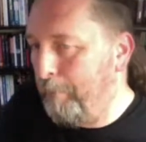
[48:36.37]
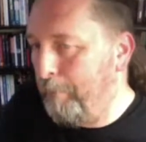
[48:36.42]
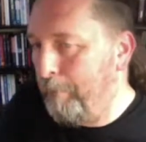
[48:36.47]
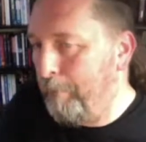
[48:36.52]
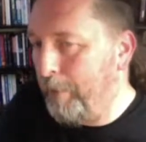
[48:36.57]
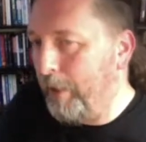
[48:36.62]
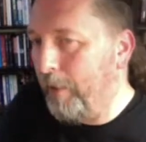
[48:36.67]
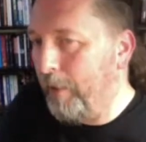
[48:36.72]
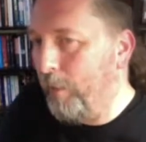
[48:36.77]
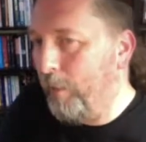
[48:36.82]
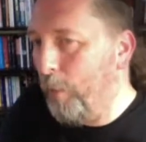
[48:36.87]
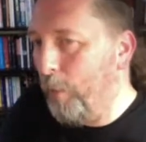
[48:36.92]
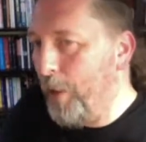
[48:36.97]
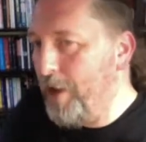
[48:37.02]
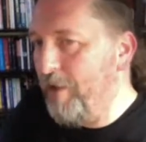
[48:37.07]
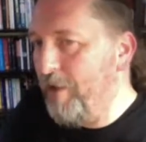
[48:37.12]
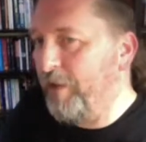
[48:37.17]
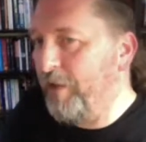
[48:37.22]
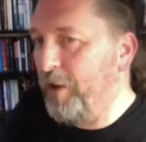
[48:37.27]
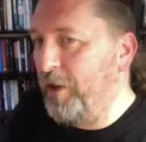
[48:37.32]
But when
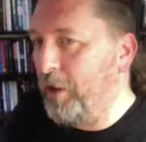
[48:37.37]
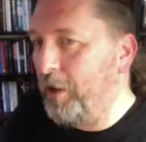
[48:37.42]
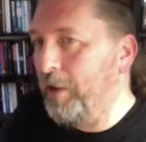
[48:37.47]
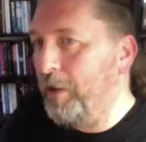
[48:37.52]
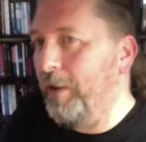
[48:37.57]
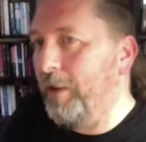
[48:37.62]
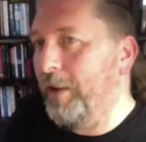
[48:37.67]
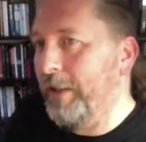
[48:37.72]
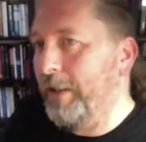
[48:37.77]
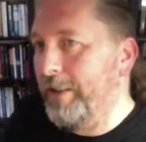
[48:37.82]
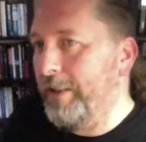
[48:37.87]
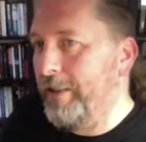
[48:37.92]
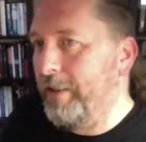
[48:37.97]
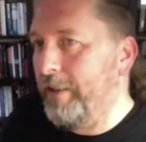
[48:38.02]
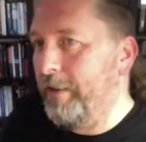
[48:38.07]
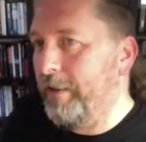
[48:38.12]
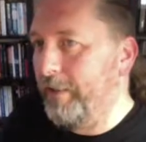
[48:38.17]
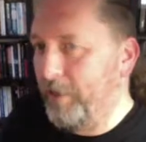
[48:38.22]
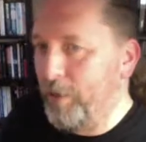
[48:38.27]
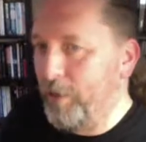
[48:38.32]
you've got
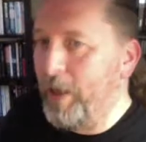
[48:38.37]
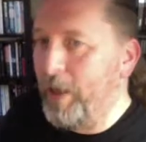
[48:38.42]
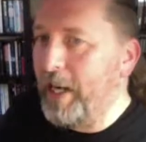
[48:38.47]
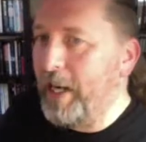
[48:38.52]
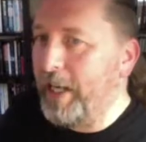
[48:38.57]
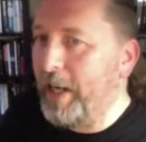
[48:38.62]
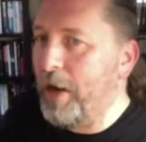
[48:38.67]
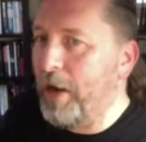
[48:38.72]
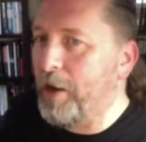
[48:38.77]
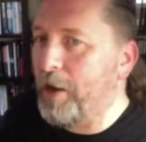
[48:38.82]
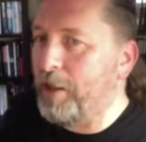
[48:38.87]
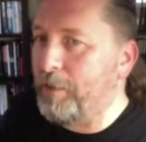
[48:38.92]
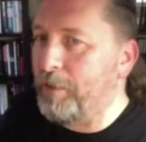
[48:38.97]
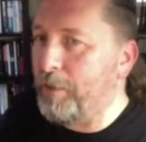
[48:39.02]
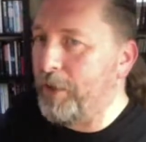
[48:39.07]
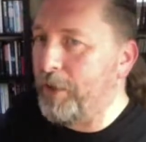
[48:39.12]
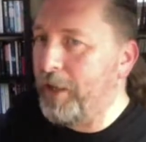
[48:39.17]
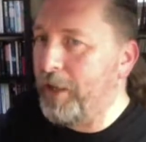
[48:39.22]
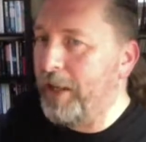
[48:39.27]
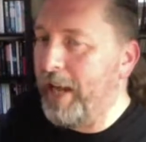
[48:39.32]
20
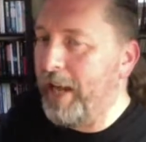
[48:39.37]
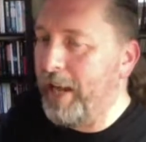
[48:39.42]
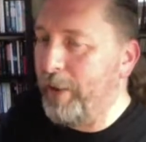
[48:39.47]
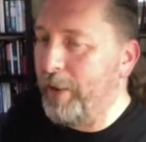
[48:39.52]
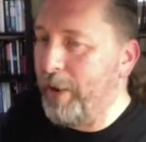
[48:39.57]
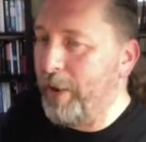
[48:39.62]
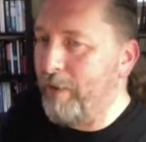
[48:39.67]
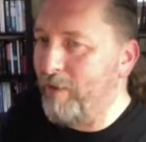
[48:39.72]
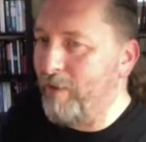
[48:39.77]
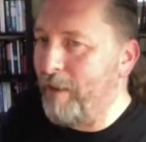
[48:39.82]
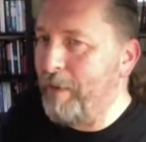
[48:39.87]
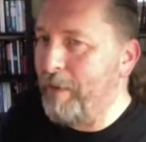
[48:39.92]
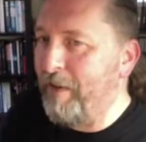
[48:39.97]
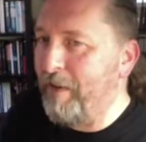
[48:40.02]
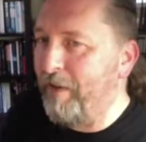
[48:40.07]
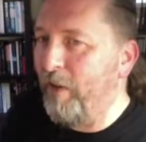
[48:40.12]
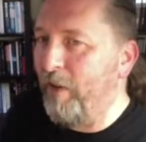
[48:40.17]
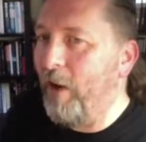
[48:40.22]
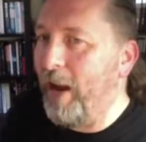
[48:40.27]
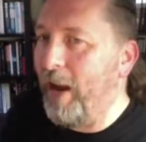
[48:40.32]
Guardsmen and they're doing rapid
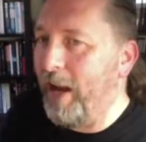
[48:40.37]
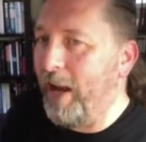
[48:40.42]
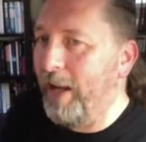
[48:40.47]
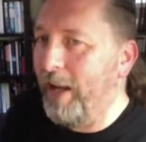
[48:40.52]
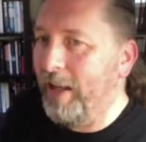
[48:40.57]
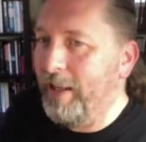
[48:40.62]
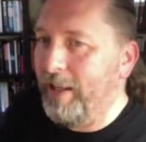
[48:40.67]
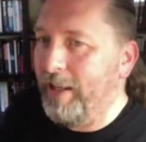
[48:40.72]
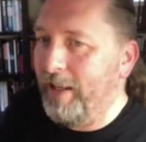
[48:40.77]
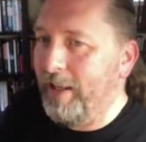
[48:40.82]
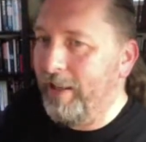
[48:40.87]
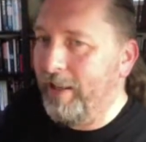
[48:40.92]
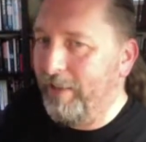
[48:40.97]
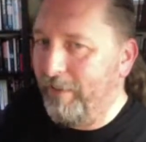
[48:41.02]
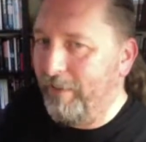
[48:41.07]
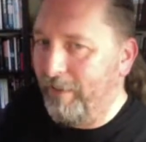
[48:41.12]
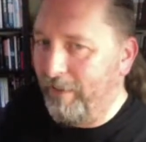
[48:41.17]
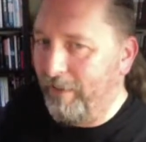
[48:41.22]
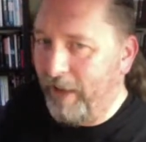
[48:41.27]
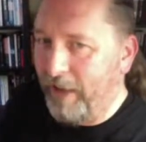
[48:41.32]
fire
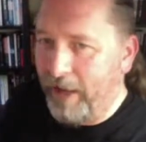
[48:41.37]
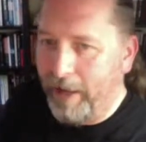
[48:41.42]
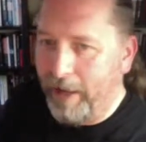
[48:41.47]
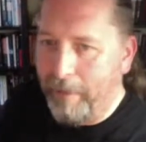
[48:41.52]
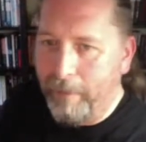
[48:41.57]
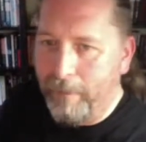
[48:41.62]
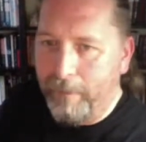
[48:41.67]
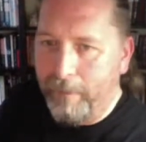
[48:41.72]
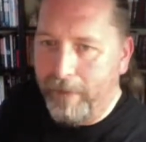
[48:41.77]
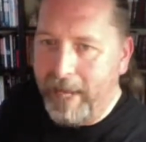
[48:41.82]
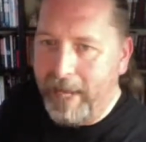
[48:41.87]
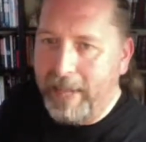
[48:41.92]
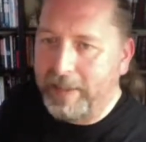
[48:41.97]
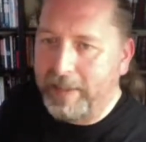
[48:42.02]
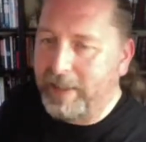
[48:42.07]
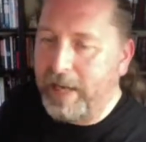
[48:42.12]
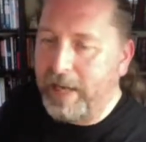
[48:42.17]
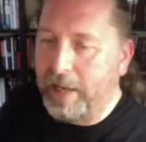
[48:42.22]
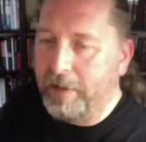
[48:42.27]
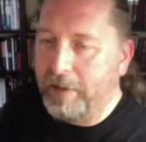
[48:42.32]
las
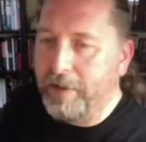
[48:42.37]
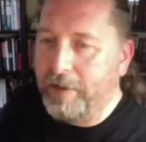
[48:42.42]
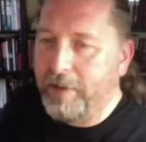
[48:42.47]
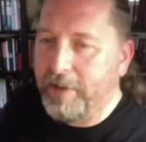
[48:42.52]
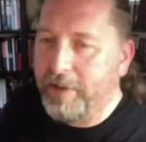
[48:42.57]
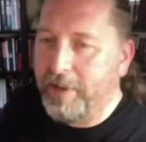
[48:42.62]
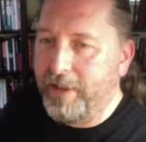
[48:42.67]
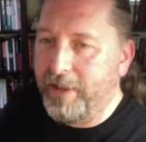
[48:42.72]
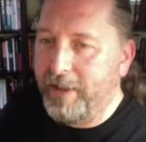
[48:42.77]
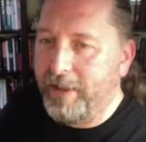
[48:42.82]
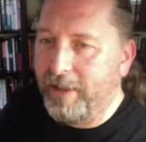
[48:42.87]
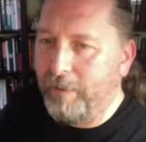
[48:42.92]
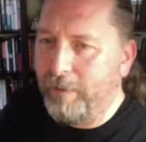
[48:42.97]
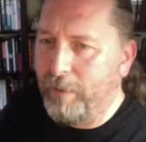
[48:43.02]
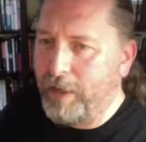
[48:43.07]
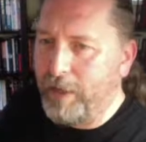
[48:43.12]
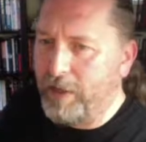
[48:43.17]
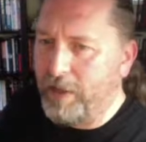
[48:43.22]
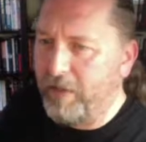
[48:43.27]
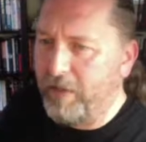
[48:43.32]
guns,
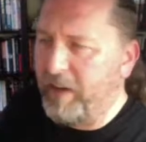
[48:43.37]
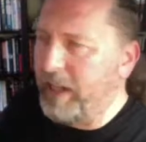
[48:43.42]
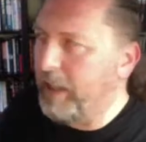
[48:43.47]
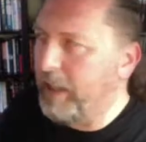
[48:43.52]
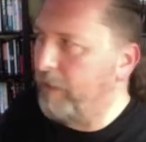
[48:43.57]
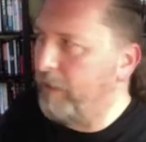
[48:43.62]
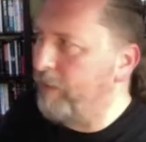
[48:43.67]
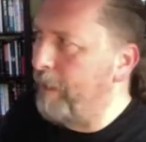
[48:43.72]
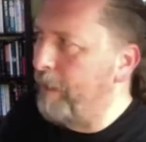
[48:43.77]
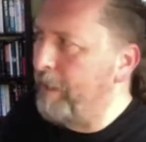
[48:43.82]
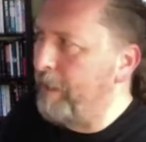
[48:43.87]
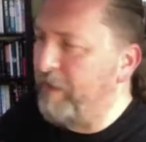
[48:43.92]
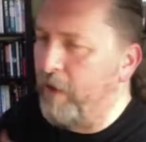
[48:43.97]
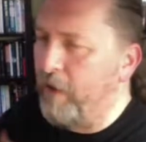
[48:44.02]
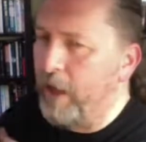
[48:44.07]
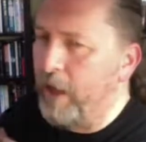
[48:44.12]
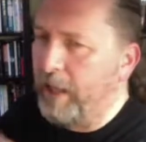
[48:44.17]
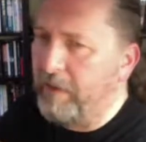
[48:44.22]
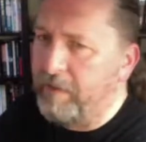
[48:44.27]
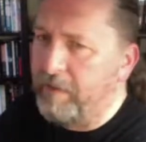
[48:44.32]
which I think rapid
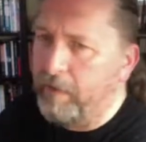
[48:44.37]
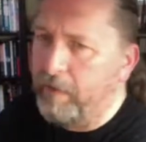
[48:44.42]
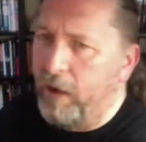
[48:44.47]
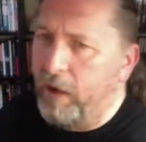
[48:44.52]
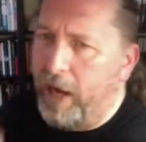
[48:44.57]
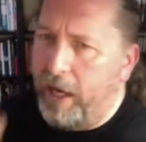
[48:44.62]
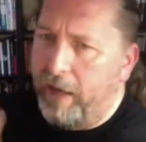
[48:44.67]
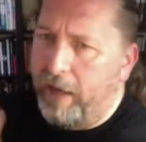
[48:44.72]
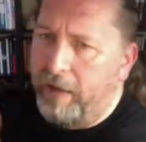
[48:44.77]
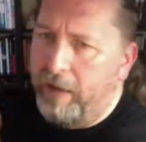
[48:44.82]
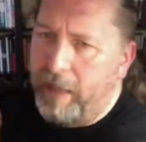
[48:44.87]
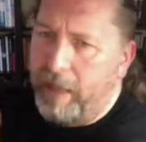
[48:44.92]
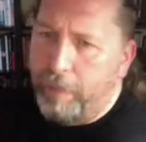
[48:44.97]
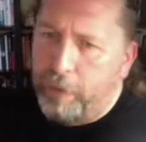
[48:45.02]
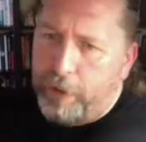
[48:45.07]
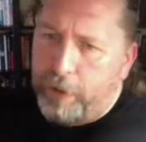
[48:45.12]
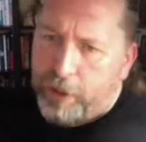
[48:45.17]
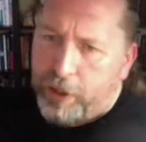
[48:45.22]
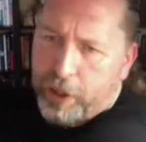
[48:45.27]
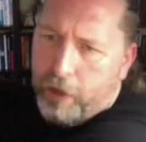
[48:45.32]
fire gives them like double
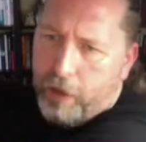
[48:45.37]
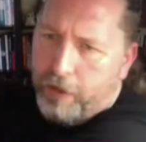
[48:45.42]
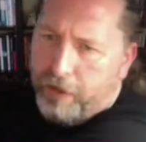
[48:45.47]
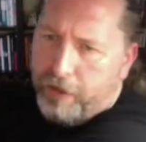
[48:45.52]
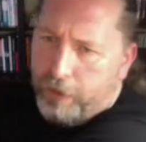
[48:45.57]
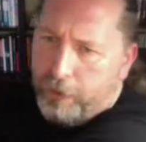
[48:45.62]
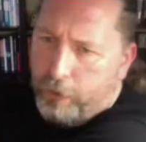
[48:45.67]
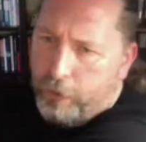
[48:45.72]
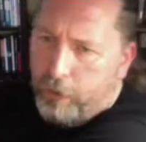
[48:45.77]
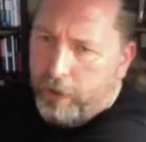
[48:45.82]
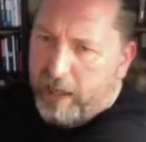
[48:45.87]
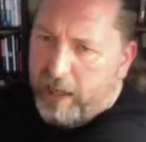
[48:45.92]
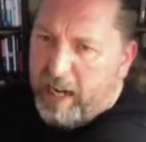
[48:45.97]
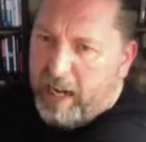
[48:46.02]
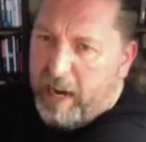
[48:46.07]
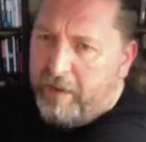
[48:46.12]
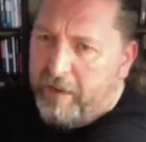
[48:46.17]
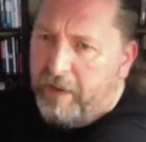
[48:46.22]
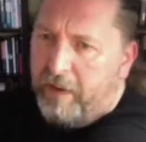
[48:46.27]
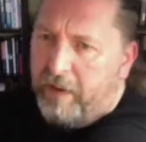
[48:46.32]
the shots, or
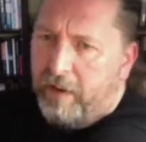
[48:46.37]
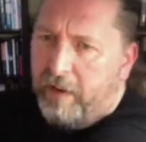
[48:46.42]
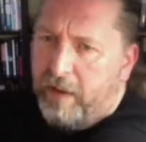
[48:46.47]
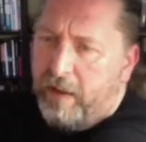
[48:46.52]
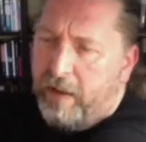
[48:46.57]
even